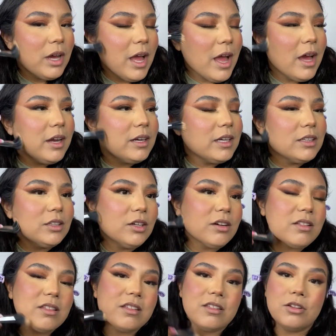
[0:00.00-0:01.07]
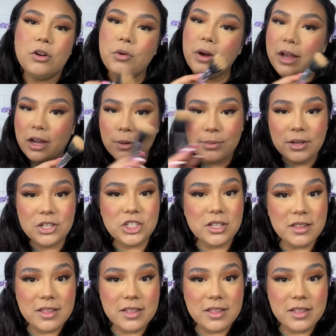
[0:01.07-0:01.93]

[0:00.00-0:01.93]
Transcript: and it looks so airbrush and